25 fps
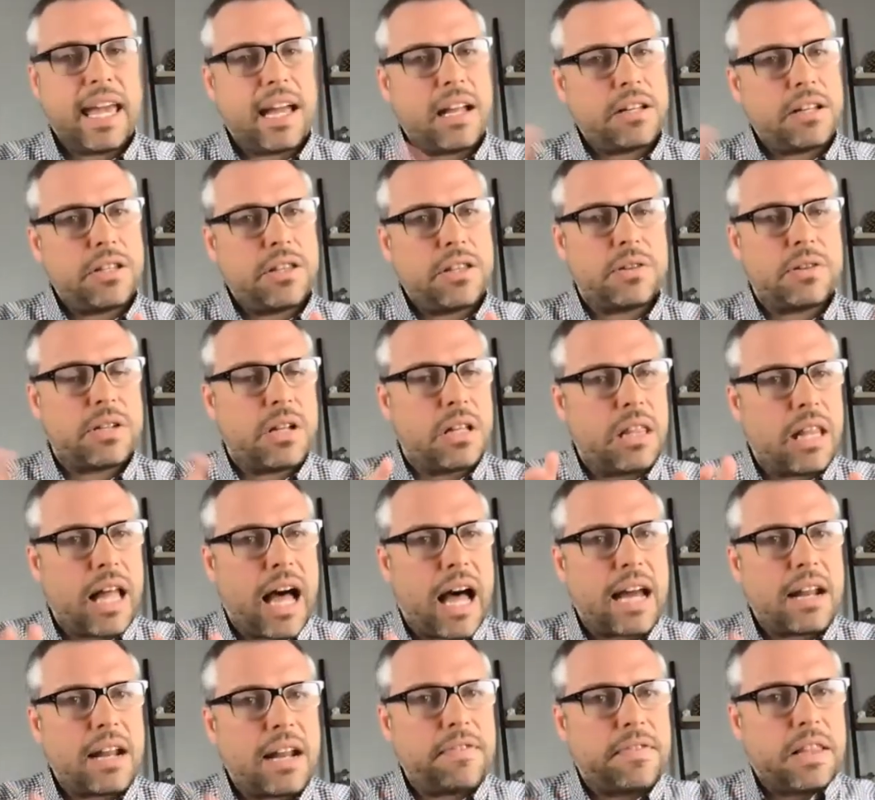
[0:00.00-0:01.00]
There's a
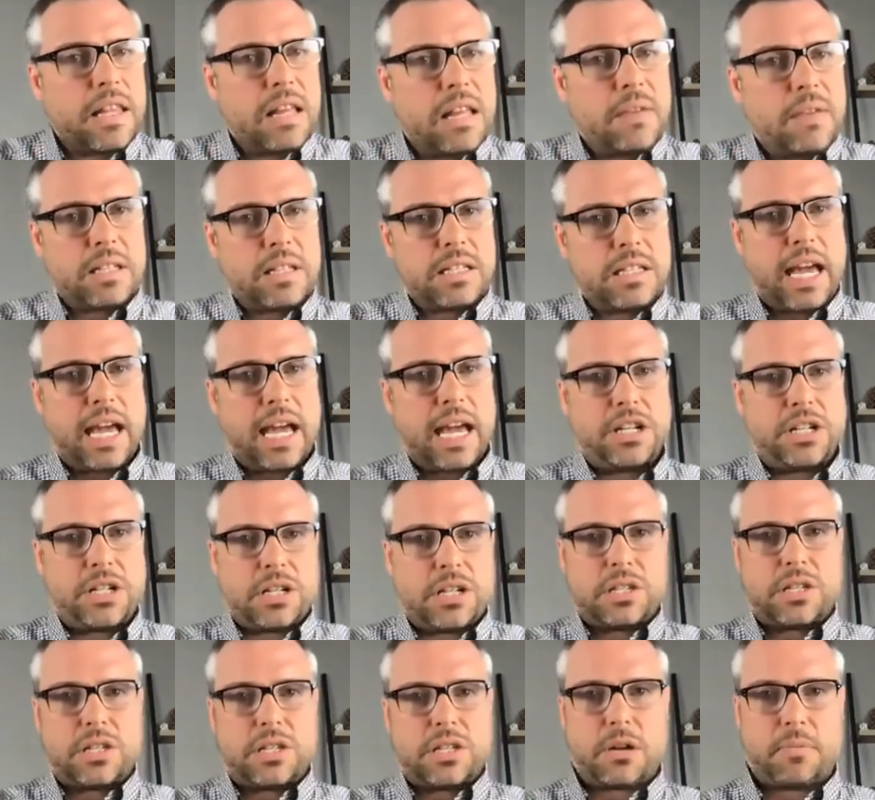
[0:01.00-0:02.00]
lot of
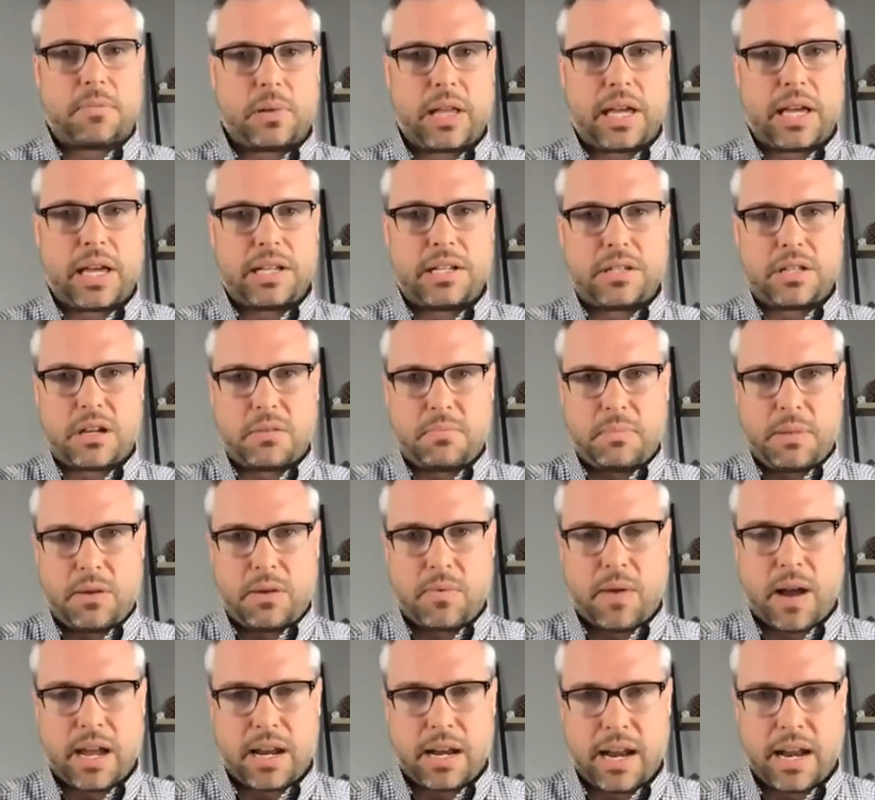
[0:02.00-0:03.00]
limitations that are placed on me
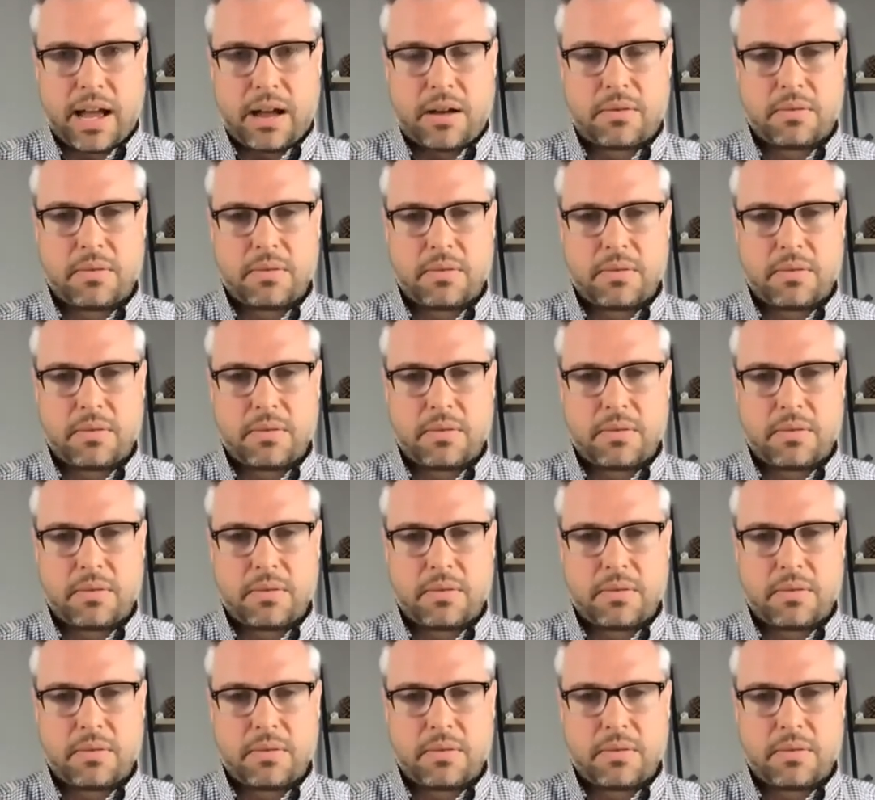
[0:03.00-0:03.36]
right now.